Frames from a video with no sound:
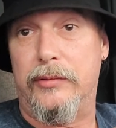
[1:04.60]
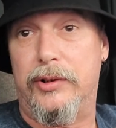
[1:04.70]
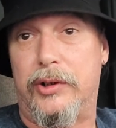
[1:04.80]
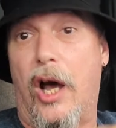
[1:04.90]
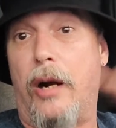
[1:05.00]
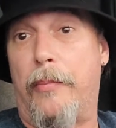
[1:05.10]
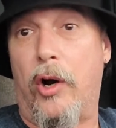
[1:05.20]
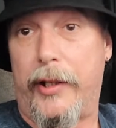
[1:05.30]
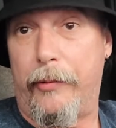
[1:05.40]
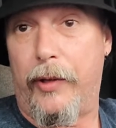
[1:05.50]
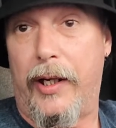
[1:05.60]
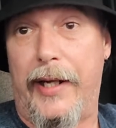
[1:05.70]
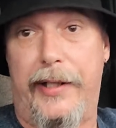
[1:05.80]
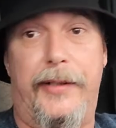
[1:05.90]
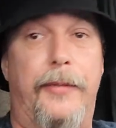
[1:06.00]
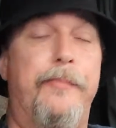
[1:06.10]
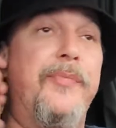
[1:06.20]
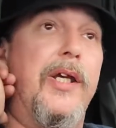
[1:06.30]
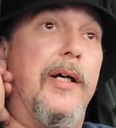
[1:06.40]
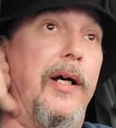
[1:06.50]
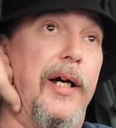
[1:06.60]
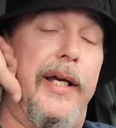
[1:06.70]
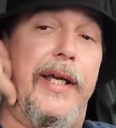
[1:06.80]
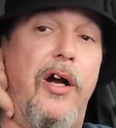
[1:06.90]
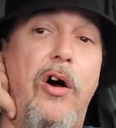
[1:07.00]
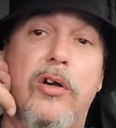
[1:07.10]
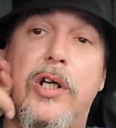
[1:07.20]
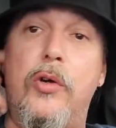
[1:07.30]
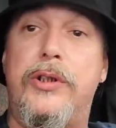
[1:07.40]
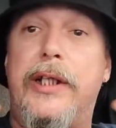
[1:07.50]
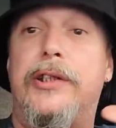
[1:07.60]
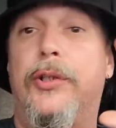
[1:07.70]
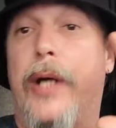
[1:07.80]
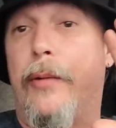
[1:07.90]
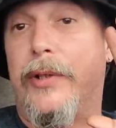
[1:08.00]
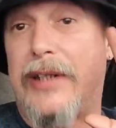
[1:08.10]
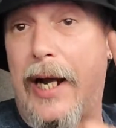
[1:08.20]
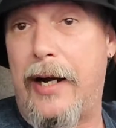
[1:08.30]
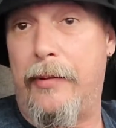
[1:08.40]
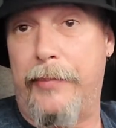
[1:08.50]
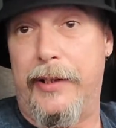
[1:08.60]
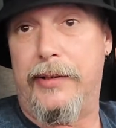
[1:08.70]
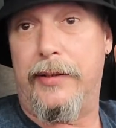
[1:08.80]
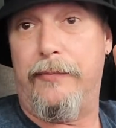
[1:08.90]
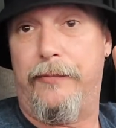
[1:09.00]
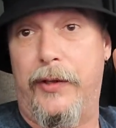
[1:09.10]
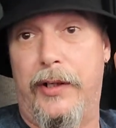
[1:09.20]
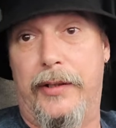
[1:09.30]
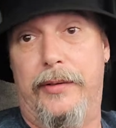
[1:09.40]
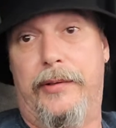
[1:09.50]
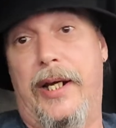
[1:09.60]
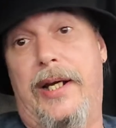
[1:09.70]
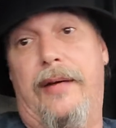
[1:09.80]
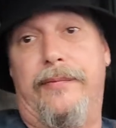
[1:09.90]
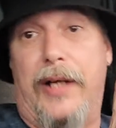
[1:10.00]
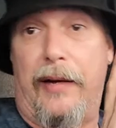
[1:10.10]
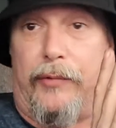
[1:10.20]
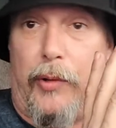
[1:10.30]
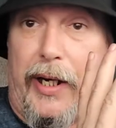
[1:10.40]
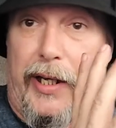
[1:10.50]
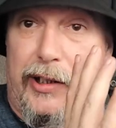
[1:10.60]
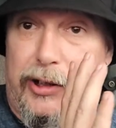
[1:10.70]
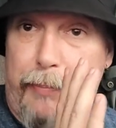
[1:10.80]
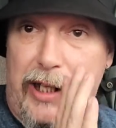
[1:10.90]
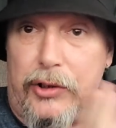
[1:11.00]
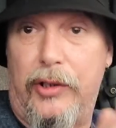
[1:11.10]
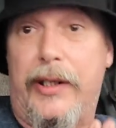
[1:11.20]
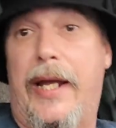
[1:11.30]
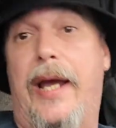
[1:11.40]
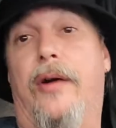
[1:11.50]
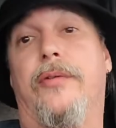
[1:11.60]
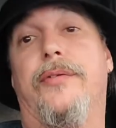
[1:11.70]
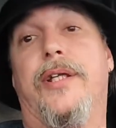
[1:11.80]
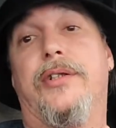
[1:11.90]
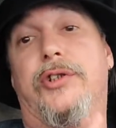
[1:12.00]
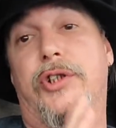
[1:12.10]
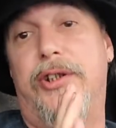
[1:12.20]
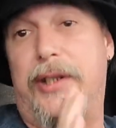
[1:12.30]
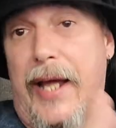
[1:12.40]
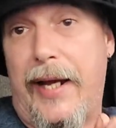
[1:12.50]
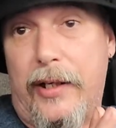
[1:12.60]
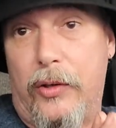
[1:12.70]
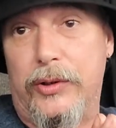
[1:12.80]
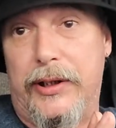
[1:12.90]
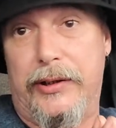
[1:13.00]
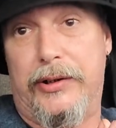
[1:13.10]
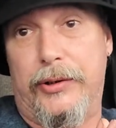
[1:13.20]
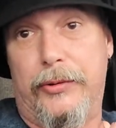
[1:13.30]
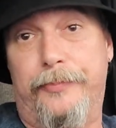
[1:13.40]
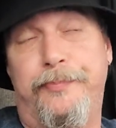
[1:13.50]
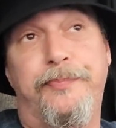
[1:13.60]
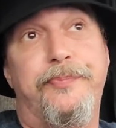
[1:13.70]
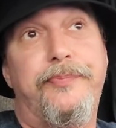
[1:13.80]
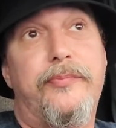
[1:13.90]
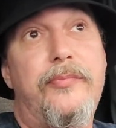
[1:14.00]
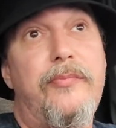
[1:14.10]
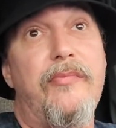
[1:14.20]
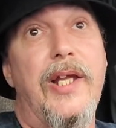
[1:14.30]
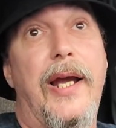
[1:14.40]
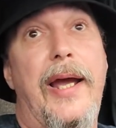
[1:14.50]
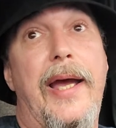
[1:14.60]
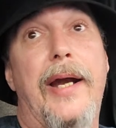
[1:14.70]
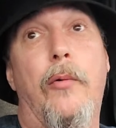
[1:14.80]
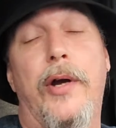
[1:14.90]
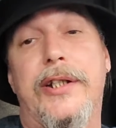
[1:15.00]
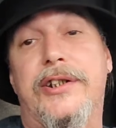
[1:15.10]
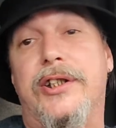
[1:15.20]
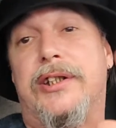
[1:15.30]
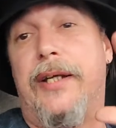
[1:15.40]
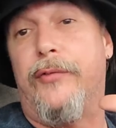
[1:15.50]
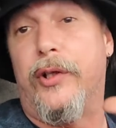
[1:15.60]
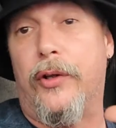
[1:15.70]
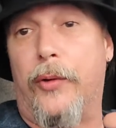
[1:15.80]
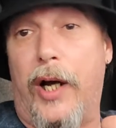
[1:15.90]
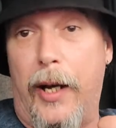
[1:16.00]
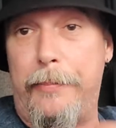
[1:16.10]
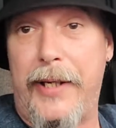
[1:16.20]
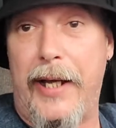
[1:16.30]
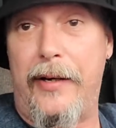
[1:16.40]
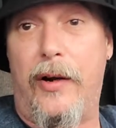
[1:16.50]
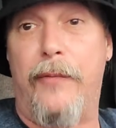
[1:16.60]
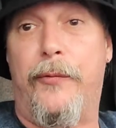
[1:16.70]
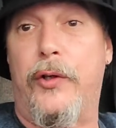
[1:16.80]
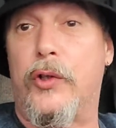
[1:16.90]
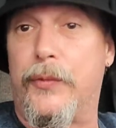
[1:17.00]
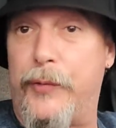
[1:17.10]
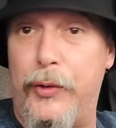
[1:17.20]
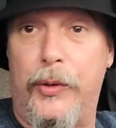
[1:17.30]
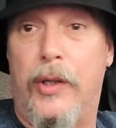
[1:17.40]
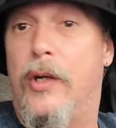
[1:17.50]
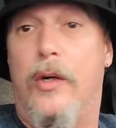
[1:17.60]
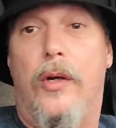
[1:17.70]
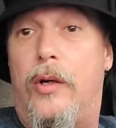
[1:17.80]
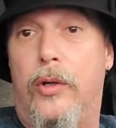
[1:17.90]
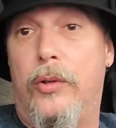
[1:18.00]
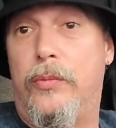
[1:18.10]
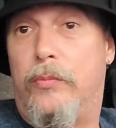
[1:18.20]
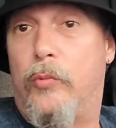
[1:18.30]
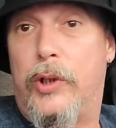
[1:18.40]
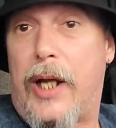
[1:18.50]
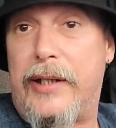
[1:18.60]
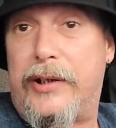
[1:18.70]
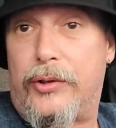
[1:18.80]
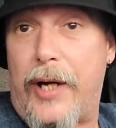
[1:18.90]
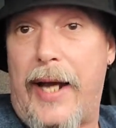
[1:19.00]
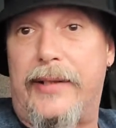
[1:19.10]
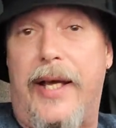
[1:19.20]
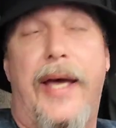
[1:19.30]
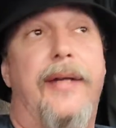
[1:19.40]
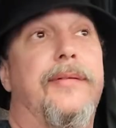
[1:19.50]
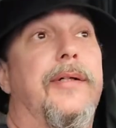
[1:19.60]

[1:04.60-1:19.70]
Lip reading: stock market related, it all goes into a retirement fund, okay? I've created a special account that just that goes into, and I wanted to just give you a little update on it for those of you who would like to track that.